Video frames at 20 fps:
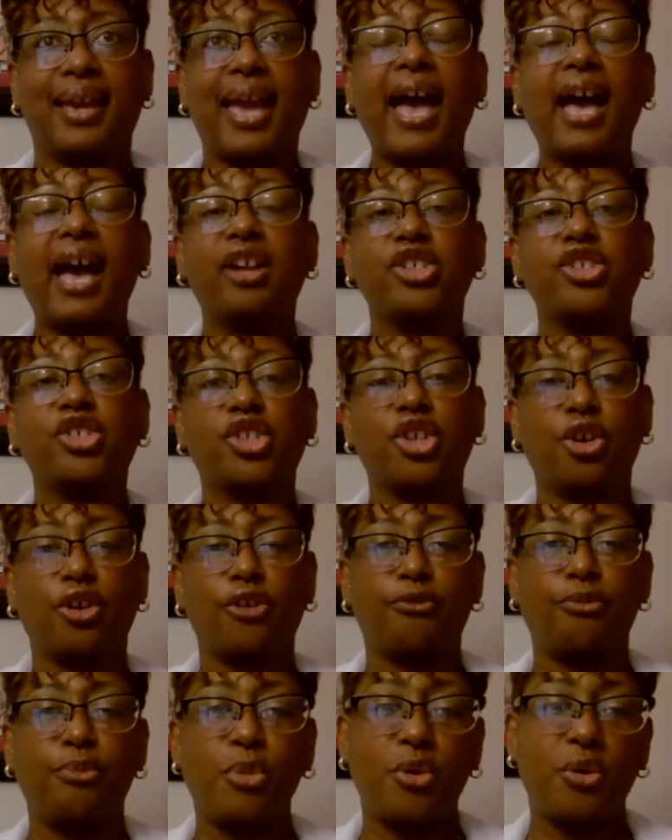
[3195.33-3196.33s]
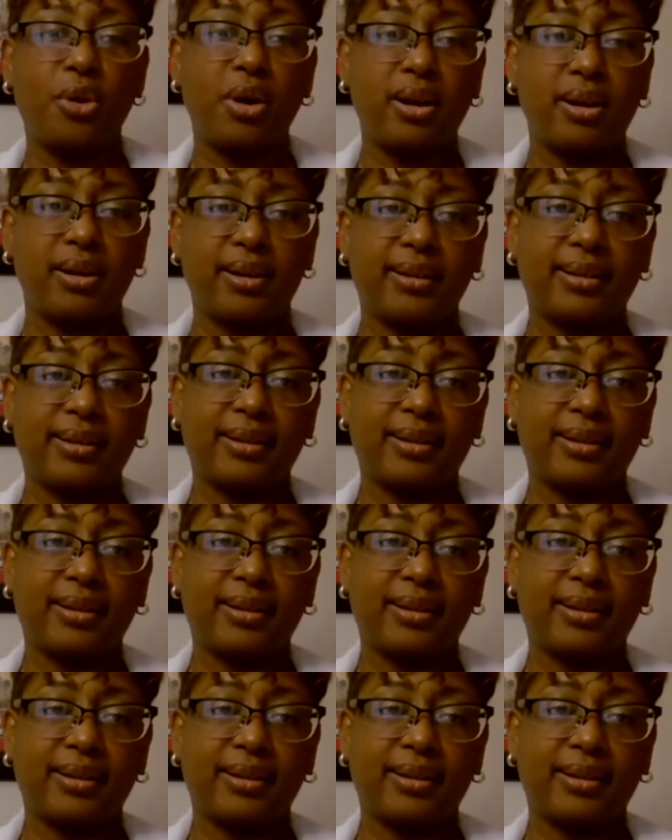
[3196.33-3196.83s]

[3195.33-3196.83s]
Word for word: how to serve more?